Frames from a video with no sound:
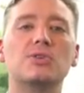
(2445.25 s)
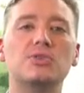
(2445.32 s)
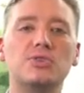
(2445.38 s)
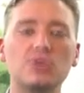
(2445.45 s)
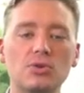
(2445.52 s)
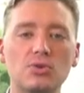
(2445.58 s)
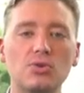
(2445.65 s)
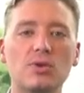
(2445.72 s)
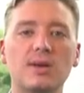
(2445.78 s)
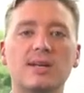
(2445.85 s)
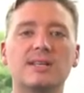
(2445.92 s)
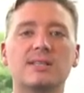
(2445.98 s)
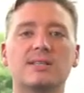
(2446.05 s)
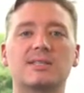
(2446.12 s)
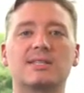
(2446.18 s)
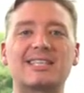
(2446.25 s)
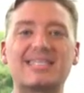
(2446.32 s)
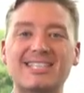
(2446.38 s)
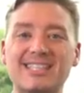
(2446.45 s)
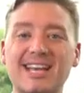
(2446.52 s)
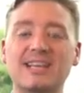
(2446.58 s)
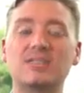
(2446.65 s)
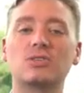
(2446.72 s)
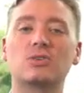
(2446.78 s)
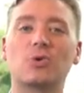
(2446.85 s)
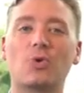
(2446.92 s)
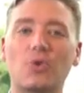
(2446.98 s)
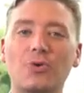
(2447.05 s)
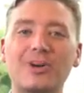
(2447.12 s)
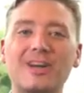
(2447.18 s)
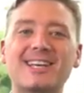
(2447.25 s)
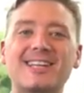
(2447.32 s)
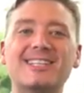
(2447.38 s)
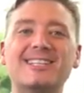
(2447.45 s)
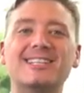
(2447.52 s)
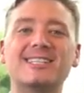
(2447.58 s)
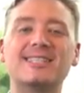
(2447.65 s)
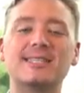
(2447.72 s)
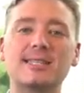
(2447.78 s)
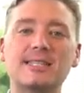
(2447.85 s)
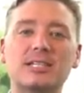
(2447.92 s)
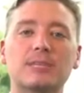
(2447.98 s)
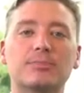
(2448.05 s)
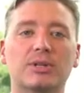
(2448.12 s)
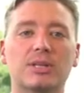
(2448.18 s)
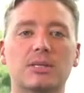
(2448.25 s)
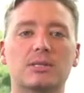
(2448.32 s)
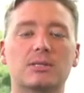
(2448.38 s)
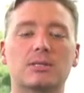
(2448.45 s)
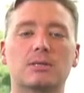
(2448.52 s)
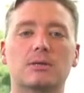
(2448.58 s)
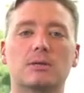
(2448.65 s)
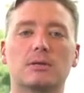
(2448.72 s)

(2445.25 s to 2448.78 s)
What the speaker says: new success-oriented disciplines.